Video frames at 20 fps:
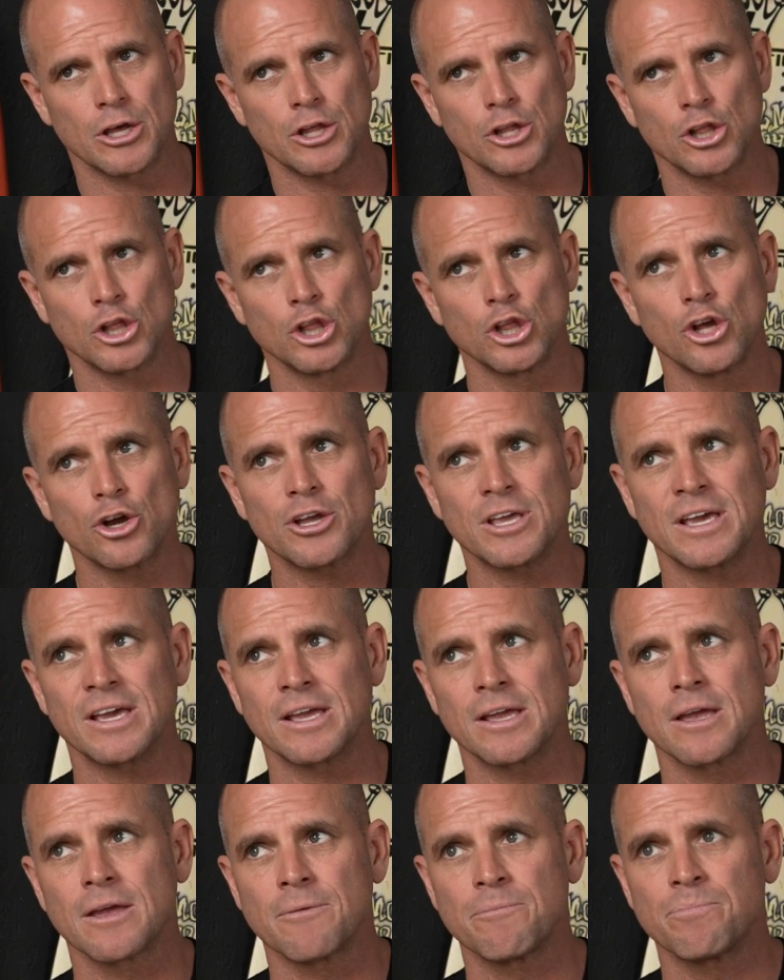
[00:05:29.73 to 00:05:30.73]

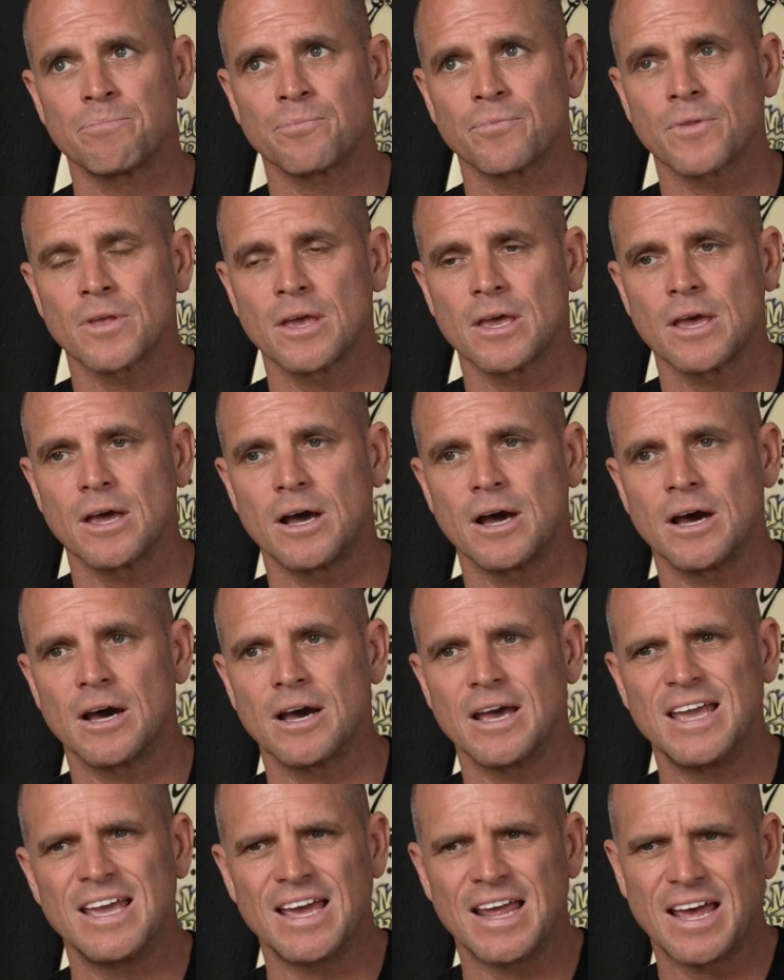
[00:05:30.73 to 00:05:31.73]
looking
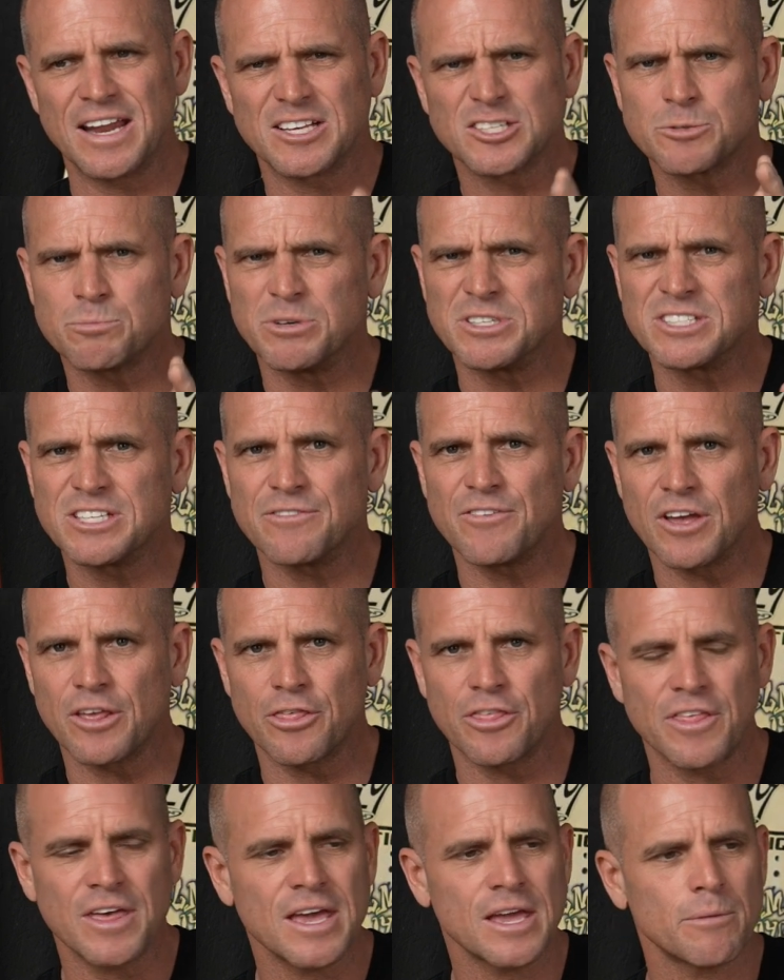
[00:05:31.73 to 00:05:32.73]
at a specific
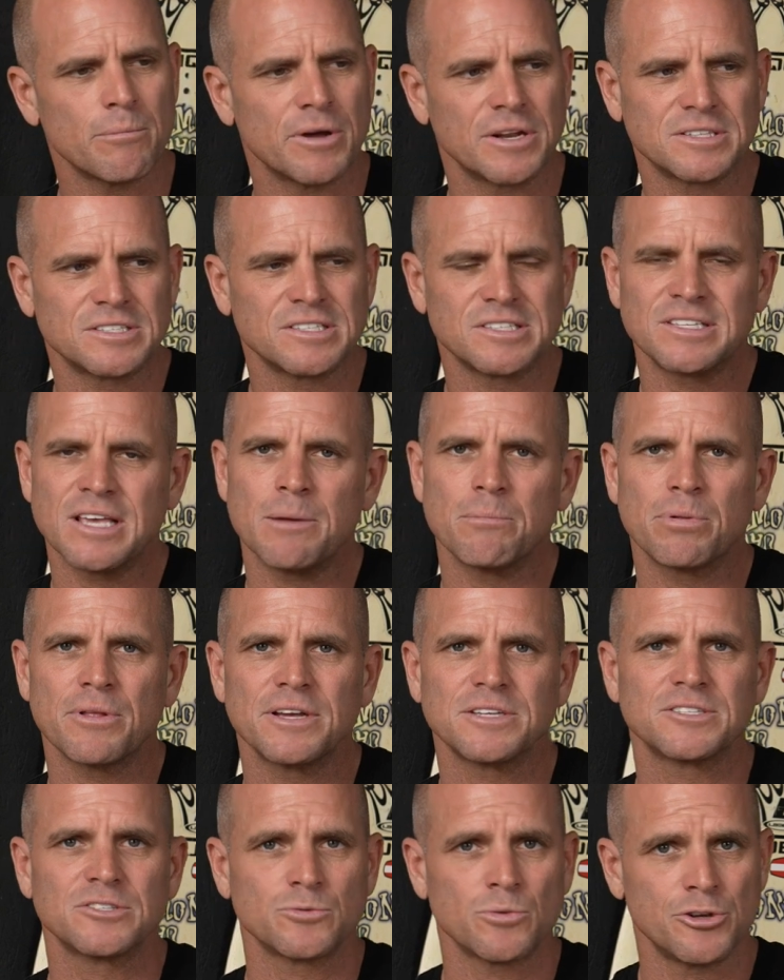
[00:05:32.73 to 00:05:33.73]
thing, but it's the same
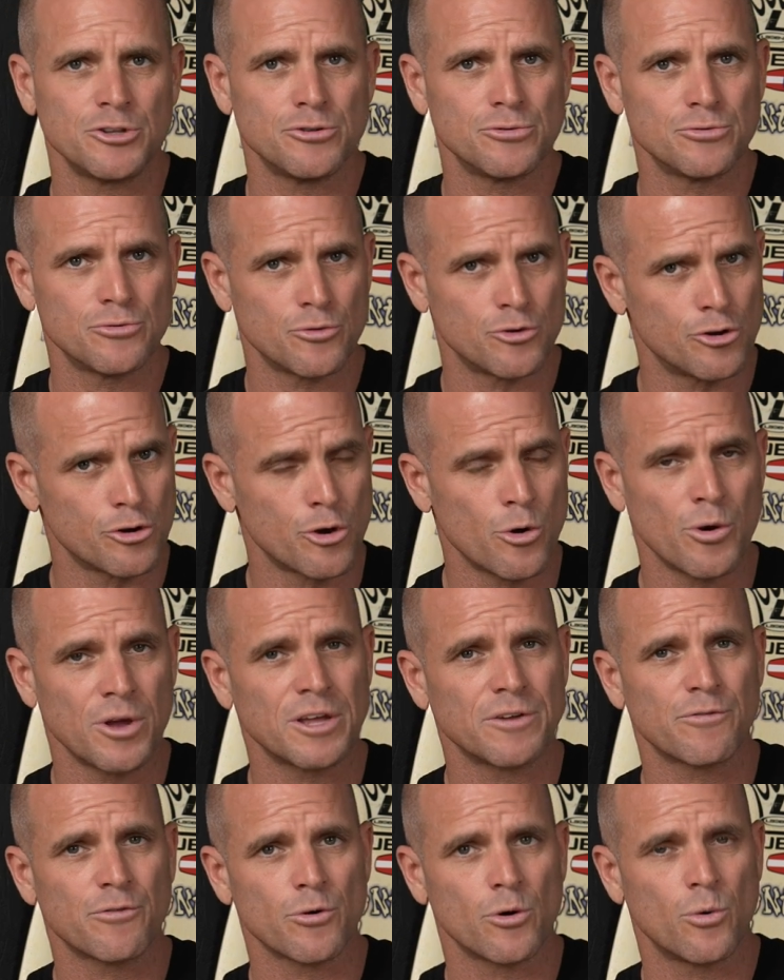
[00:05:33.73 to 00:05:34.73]
place as when you're going
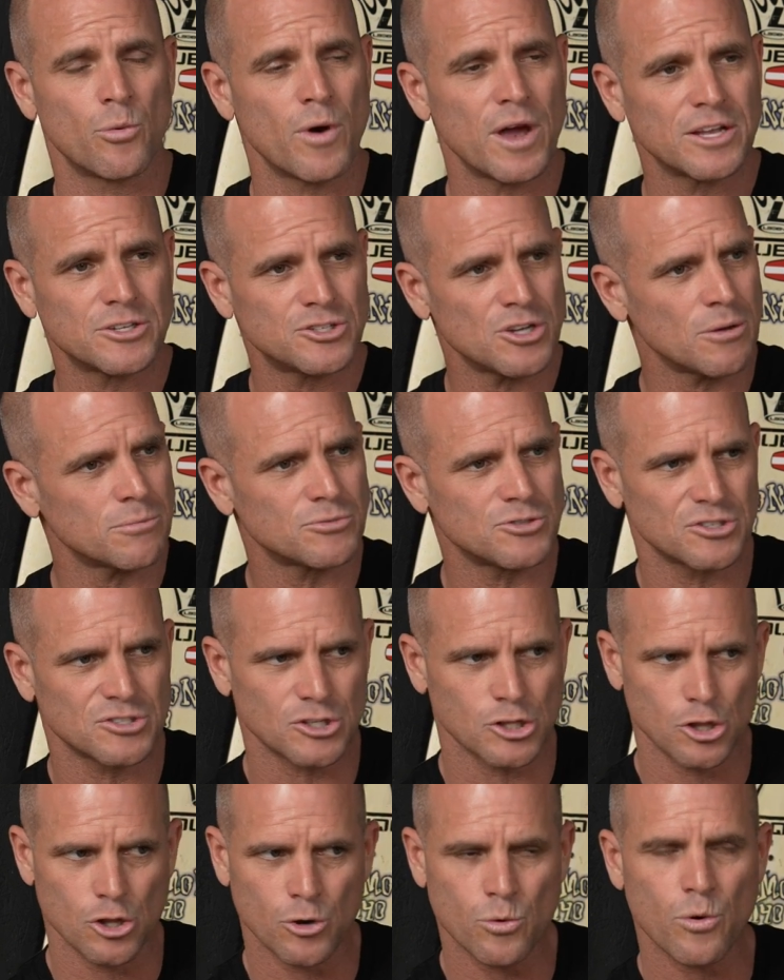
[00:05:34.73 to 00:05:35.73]
in for a wake jump. Just
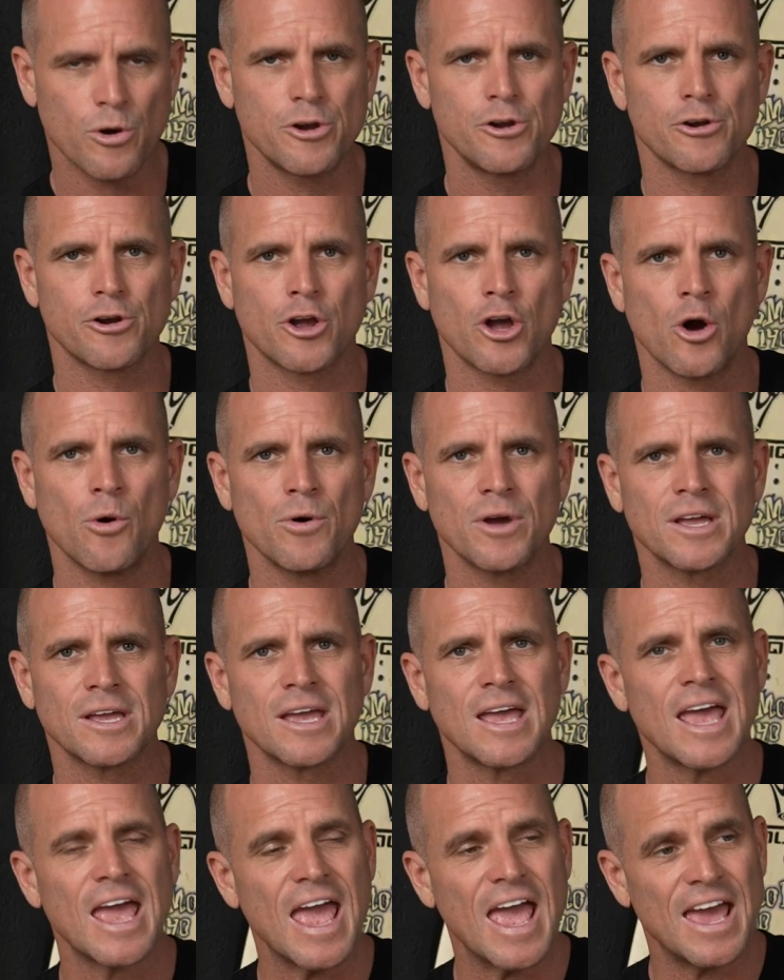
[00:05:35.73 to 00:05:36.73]
look where you're going.
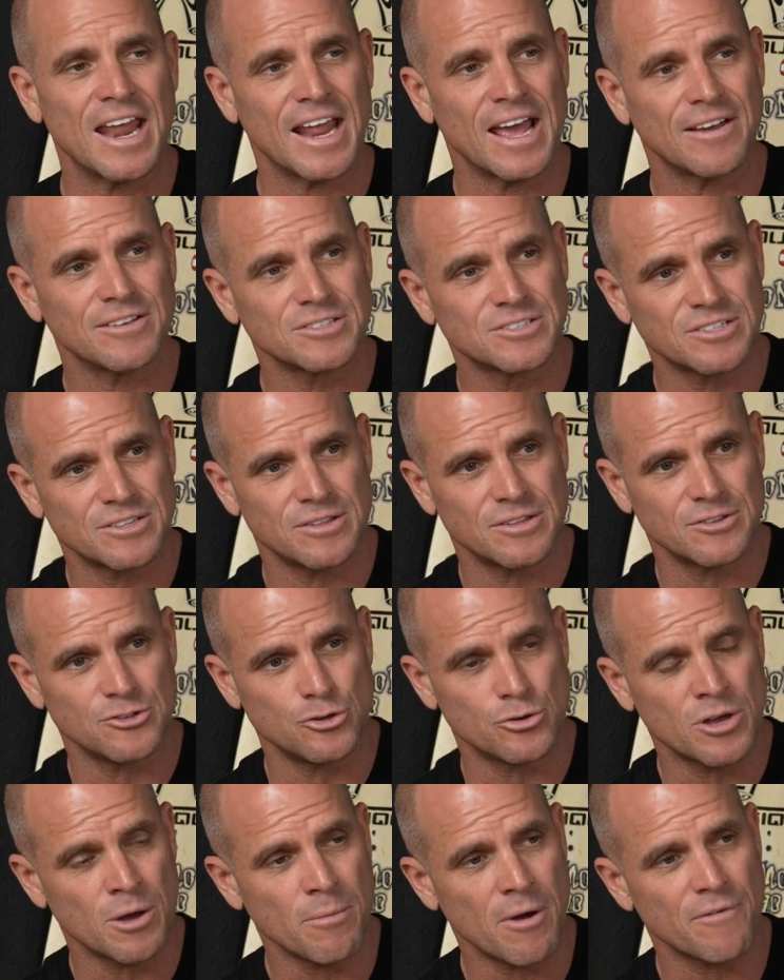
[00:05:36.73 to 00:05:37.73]
And as
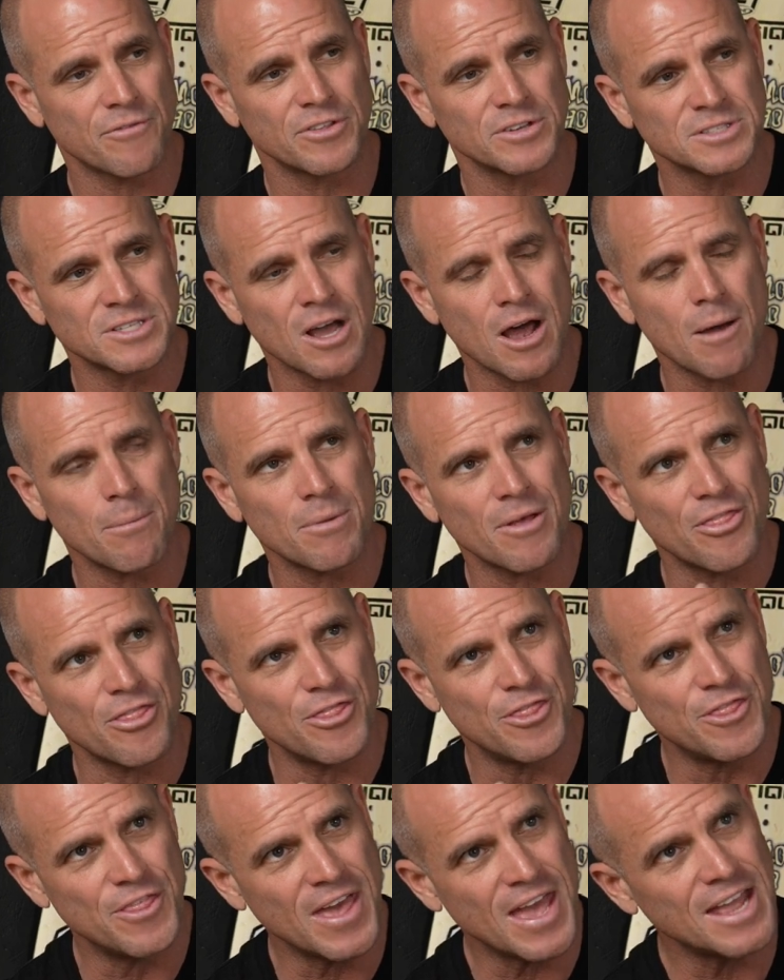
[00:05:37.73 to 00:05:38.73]
you come off the top,
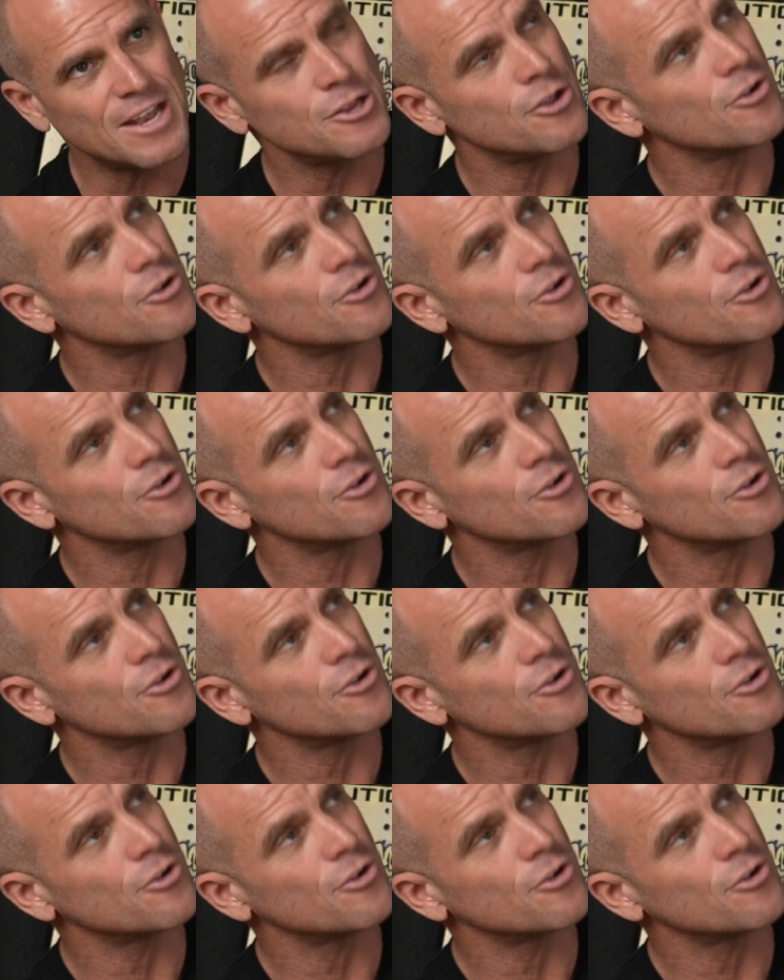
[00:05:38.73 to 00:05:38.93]
then